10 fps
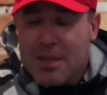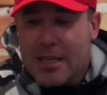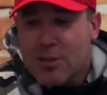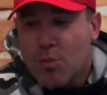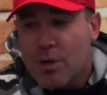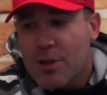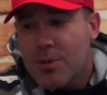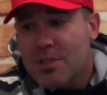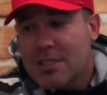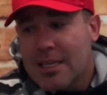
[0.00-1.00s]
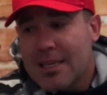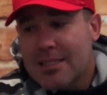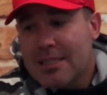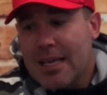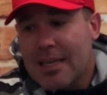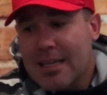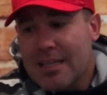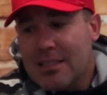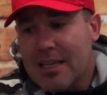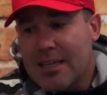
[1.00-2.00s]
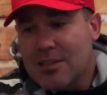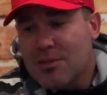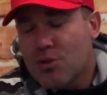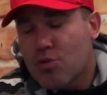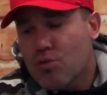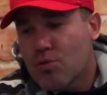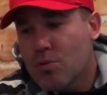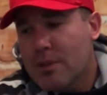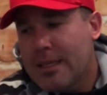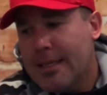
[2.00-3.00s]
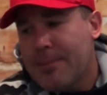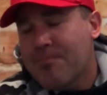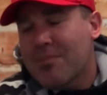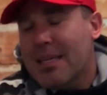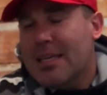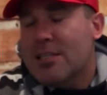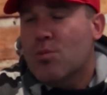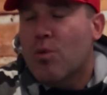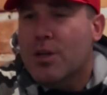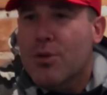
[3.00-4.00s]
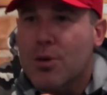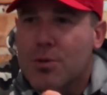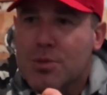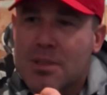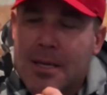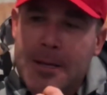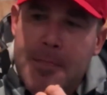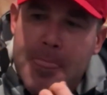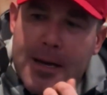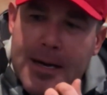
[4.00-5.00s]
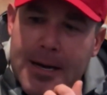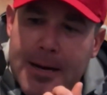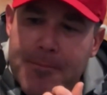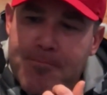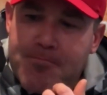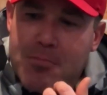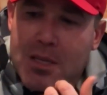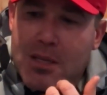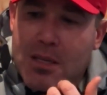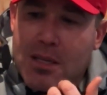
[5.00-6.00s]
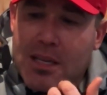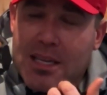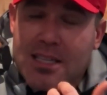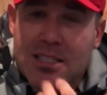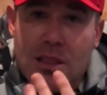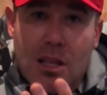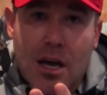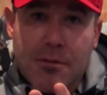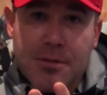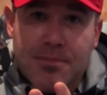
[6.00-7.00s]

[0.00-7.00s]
It is one of those things that it, it truly is one of those, um, it's a love.